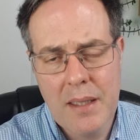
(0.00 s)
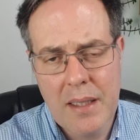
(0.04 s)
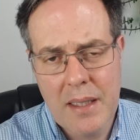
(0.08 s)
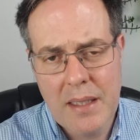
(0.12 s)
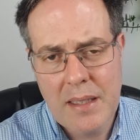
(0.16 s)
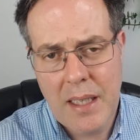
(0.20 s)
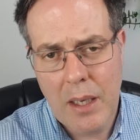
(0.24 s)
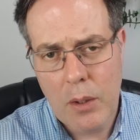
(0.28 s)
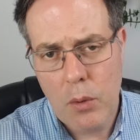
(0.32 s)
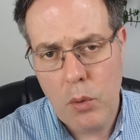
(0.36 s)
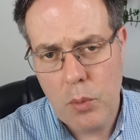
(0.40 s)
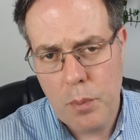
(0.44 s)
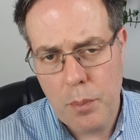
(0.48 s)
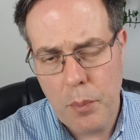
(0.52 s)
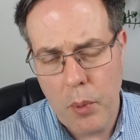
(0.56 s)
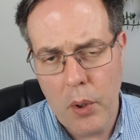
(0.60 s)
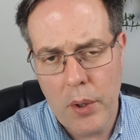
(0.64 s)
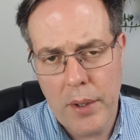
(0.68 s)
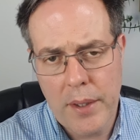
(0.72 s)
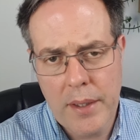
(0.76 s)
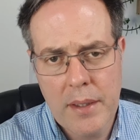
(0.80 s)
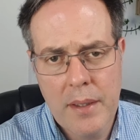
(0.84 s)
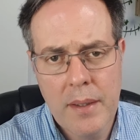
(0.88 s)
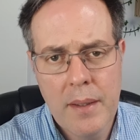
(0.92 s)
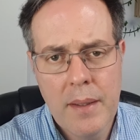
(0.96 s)
is a good
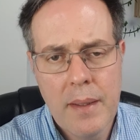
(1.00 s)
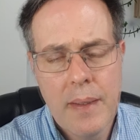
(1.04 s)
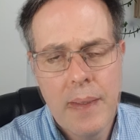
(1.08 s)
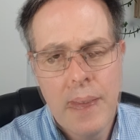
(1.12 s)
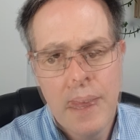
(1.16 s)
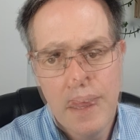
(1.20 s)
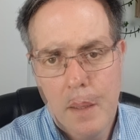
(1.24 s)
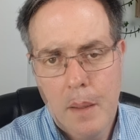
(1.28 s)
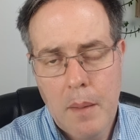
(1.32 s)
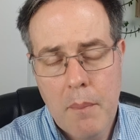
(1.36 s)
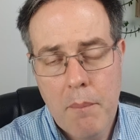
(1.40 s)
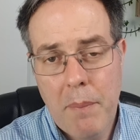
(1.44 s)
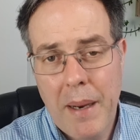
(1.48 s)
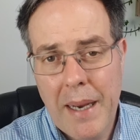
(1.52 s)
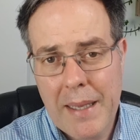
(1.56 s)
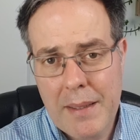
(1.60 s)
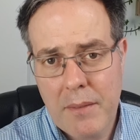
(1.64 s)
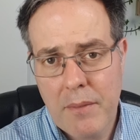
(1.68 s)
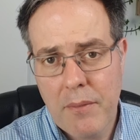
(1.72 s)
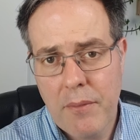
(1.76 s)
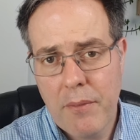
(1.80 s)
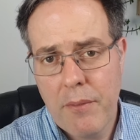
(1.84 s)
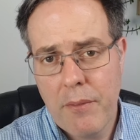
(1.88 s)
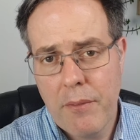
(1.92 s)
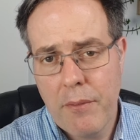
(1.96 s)
point.
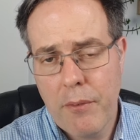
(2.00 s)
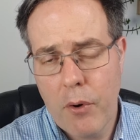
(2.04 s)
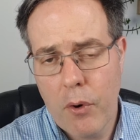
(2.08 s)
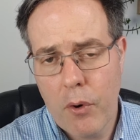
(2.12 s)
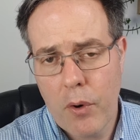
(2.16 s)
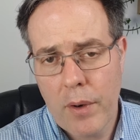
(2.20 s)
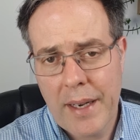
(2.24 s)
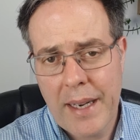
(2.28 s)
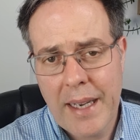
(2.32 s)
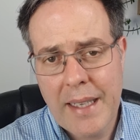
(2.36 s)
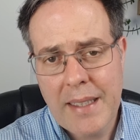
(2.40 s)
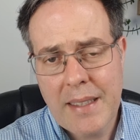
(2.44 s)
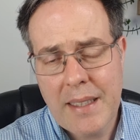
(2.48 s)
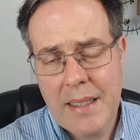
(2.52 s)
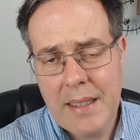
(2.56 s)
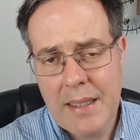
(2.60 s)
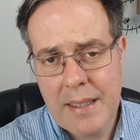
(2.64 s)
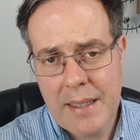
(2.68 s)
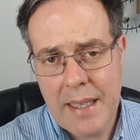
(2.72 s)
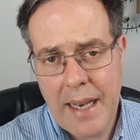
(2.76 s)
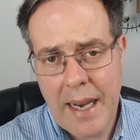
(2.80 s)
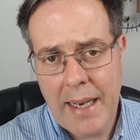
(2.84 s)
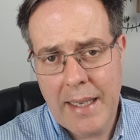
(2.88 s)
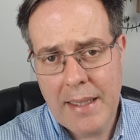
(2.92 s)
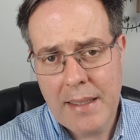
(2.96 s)
But for getting
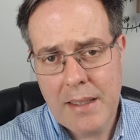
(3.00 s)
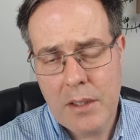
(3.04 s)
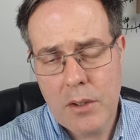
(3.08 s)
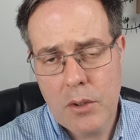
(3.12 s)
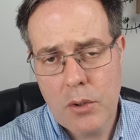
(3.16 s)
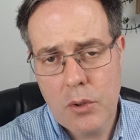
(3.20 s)
that,